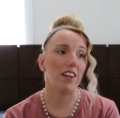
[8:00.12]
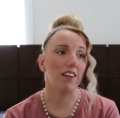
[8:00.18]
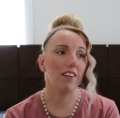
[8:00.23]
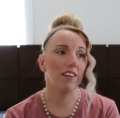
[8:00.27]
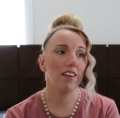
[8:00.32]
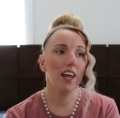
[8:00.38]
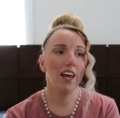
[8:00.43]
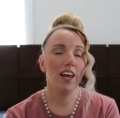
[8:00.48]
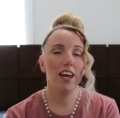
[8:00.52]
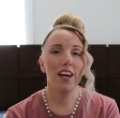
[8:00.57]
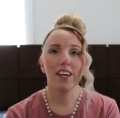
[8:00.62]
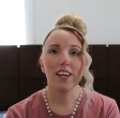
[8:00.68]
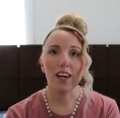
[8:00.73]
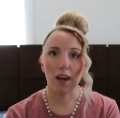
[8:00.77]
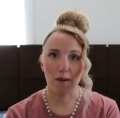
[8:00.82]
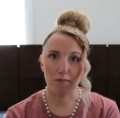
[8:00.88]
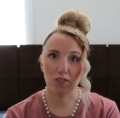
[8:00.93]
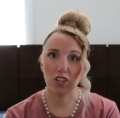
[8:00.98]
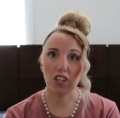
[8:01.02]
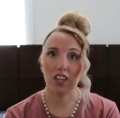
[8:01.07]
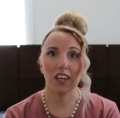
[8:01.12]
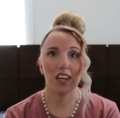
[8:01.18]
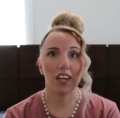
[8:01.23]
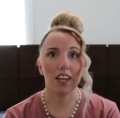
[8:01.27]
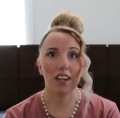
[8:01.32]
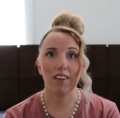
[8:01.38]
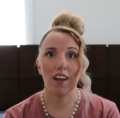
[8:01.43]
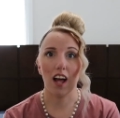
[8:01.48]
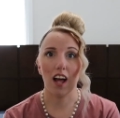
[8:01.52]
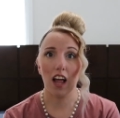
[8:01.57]
and kept
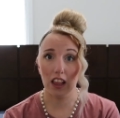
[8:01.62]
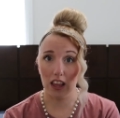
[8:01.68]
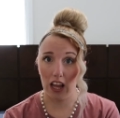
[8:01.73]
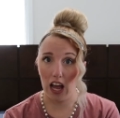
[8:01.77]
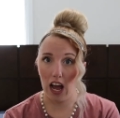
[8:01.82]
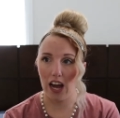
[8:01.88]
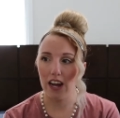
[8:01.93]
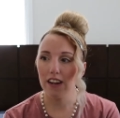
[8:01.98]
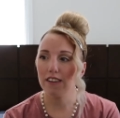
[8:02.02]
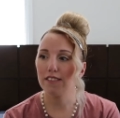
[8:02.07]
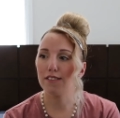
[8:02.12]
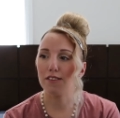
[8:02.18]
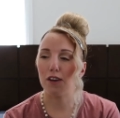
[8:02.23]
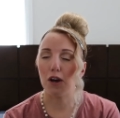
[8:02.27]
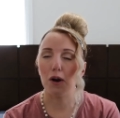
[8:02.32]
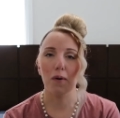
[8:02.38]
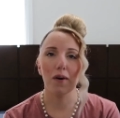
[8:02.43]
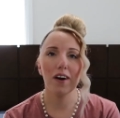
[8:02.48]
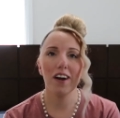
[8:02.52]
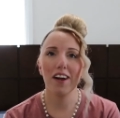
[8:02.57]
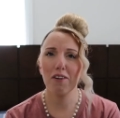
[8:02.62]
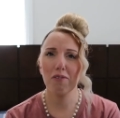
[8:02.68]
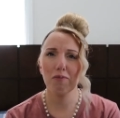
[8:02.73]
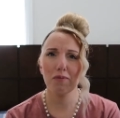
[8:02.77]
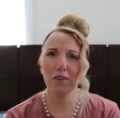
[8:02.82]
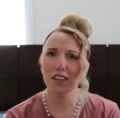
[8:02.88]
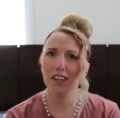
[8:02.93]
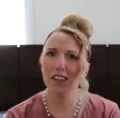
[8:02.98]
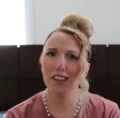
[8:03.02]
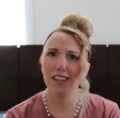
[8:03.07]
clean a lot, so I don't
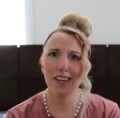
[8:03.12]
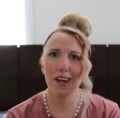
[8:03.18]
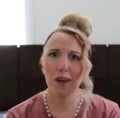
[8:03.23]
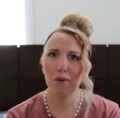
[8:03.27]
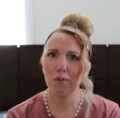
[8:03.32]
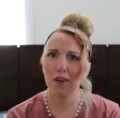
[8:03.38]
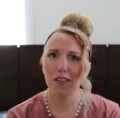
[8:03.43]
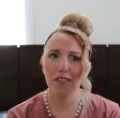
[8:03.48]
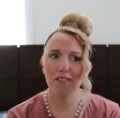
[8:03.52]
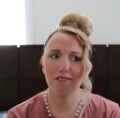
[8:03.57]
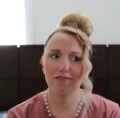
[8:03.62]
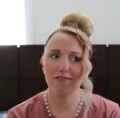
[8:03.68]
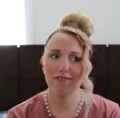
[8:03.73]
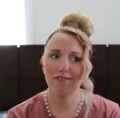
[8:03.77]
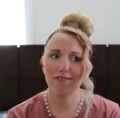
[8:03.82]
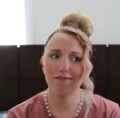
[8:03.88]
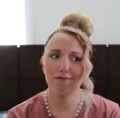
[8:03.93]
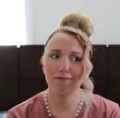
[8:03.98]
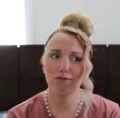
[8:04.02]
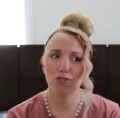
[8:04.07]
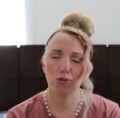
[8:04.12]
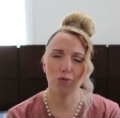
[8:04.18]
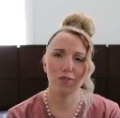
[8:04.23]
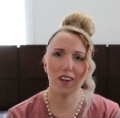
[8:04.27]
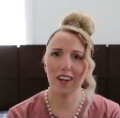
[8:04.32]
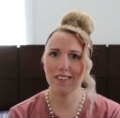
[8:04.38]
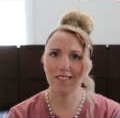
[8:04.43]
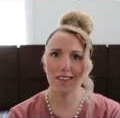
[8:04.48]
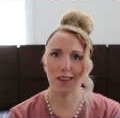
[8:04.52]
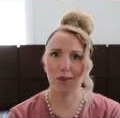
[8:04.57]
really think I went through
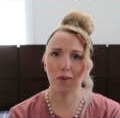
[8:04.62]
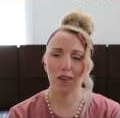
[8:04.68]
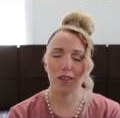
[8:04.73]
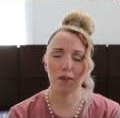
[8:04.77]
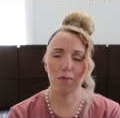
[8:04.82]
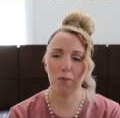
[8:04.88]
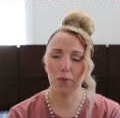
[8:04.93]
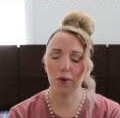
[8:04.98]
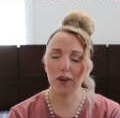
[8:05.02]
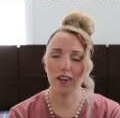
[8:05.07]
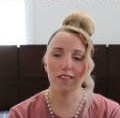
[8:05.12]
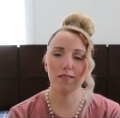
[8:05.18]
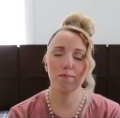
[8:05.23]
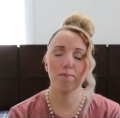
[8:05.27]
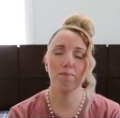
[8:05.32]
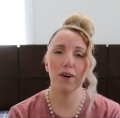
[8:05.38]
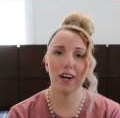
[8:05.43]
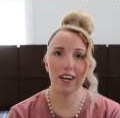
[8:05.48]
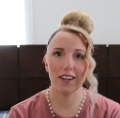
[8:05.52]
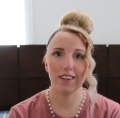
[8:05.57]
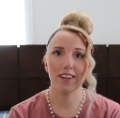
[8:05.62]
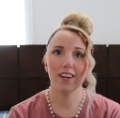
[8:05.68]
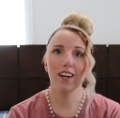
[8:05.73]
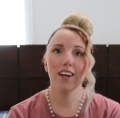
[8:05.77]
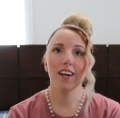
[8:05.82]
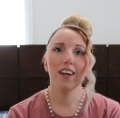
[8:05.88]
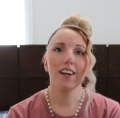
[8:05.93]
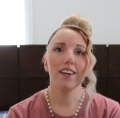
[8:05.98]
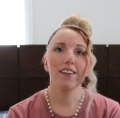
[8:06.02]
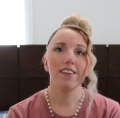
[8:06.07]
nesting with the boys. But
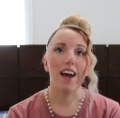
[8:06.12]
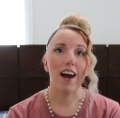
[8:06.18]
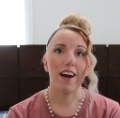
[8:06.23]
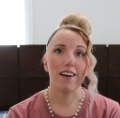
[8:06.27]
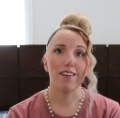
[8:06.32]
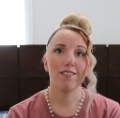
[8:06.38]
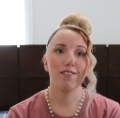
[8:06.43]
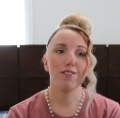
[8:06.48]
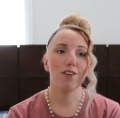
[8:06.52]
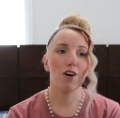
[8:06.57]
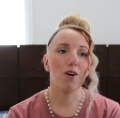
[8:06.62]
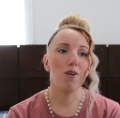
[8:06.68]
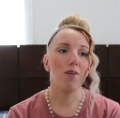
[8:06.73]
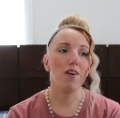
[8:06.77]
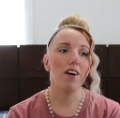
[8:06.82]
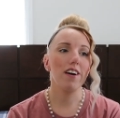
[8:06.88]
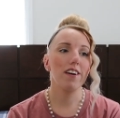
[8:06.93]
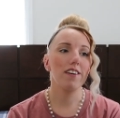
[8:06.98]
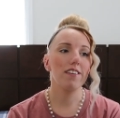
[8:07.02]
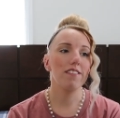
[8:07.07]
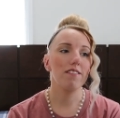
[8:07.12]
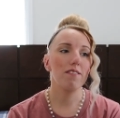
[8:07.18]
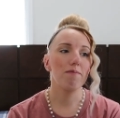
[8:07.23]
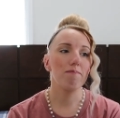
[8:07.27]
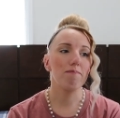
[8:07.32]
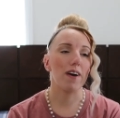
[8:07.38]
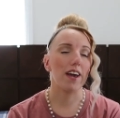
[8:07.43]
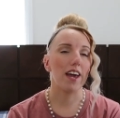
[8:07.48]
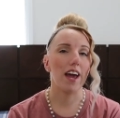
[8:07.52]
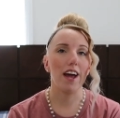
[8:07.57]
yeah, so
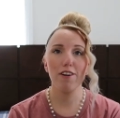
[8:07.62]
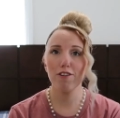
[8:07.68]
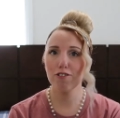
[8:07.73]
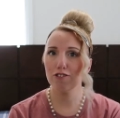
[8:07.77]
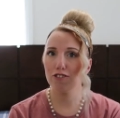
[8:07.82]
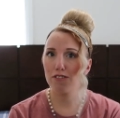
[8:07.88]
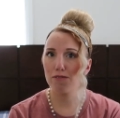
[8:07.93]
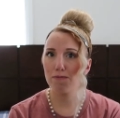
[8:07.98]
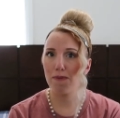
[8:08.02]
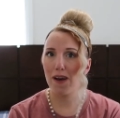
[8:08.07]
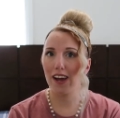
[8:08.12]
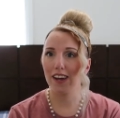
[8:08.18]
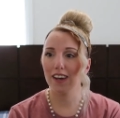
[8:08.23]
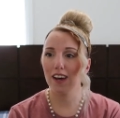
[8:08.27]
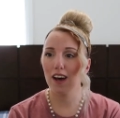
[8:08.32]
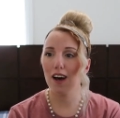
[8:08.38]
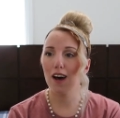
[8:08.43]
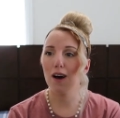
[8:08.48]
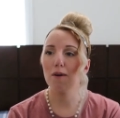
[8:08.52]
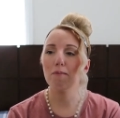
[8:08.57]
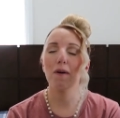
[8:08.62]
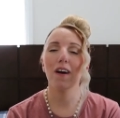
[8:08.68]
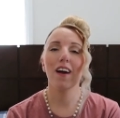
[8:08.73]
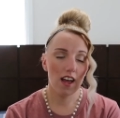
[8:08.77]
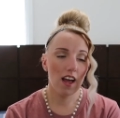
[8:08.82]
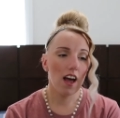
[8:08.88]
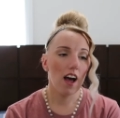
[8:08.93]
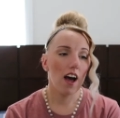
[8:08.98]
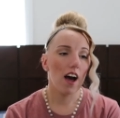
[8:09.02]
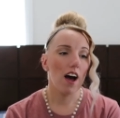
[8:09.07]
my energy's back up.
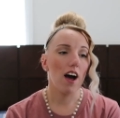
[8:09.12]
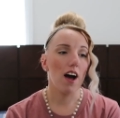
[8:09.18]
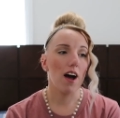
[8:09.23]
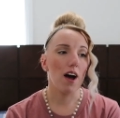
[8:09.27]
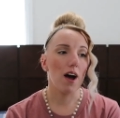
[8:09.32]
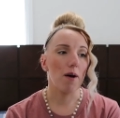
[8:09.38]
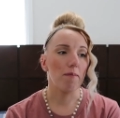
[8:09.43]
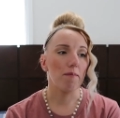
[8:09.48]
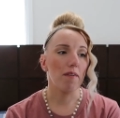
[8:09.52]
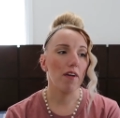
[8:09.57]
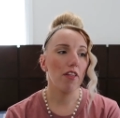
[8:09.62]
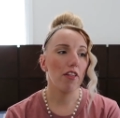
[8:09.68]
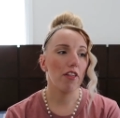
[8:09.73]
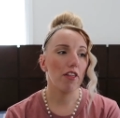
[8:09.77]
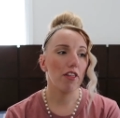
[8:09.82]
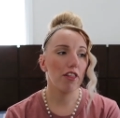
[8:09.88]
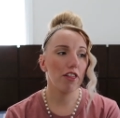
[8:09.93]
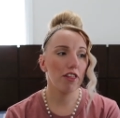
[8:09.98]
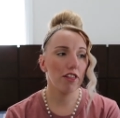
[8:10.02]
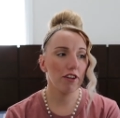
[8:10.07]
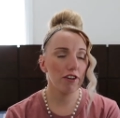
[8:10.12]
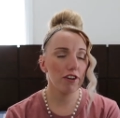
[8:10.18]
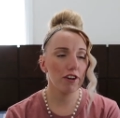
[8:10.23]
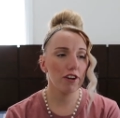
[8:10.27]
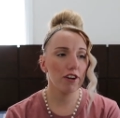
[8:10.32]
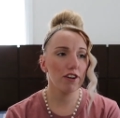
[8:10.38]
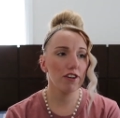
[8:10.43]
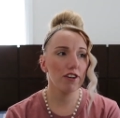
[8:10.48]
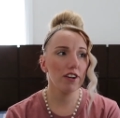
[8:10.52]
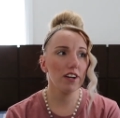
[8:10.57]
Um, the
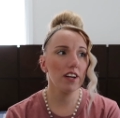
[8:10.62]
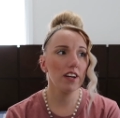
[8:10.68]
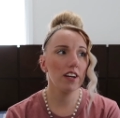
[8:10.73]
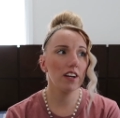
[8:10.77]
third